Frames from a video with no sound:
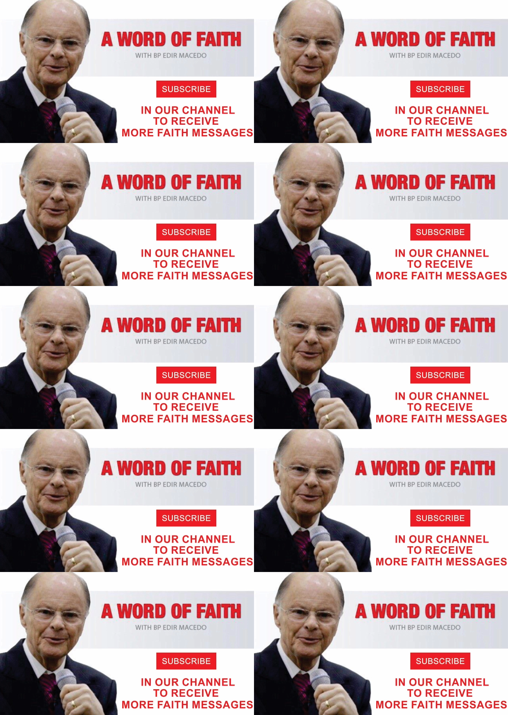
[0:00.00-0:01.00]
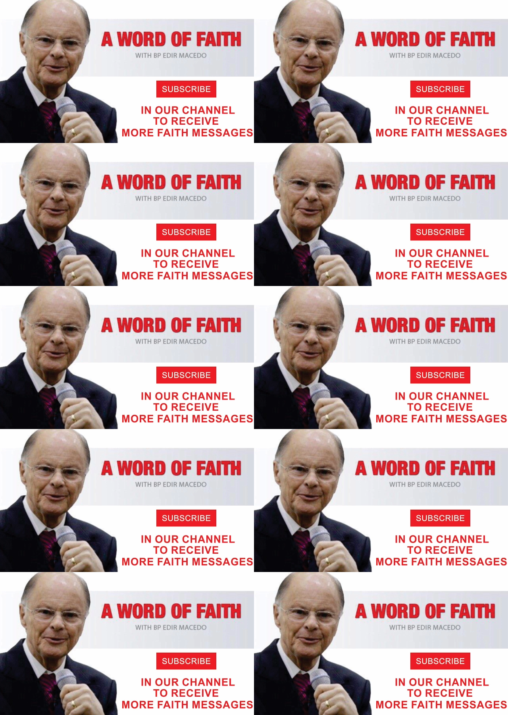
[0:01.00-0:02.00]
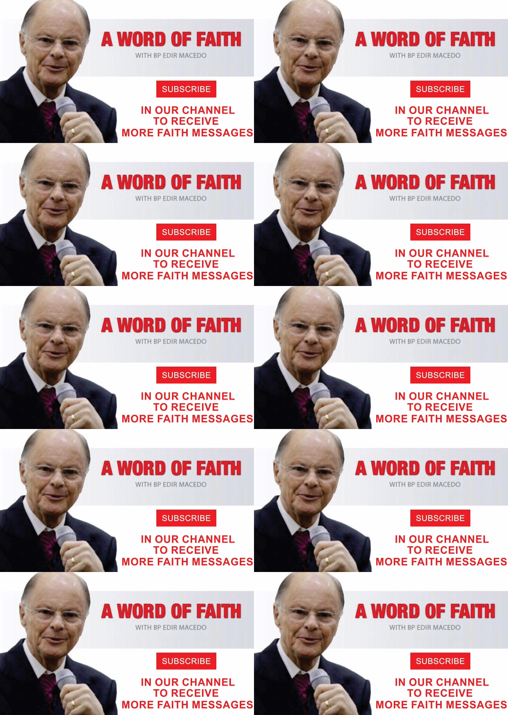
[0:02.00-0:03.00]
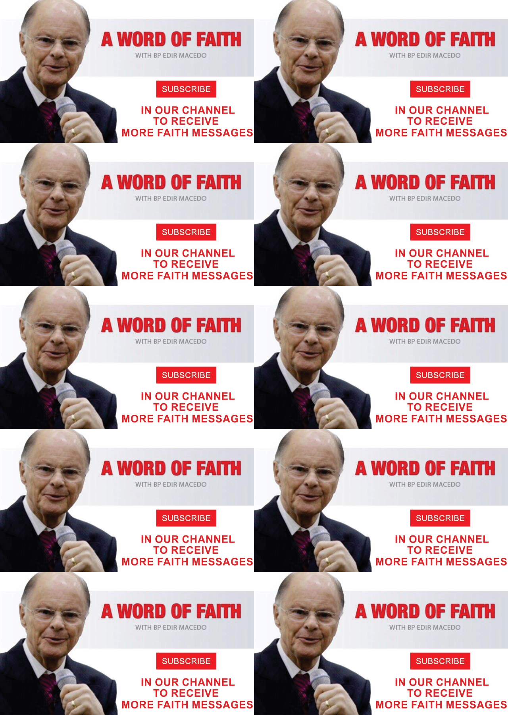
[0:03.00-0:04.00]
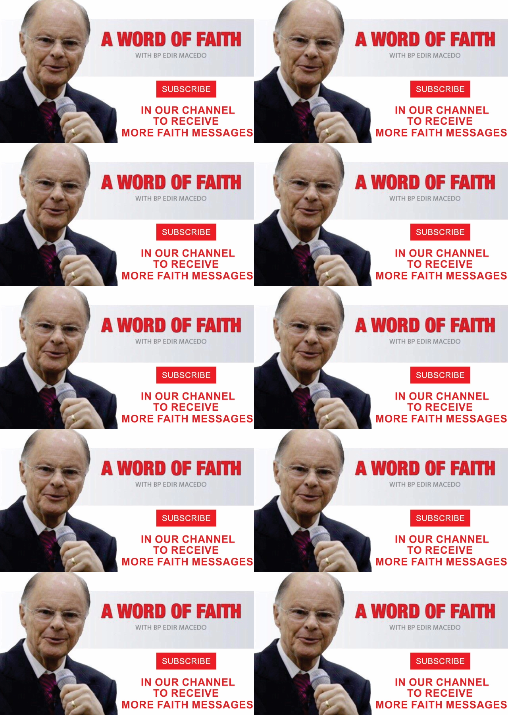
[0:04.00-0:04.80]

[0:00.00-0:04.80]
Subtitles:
(no lip movement)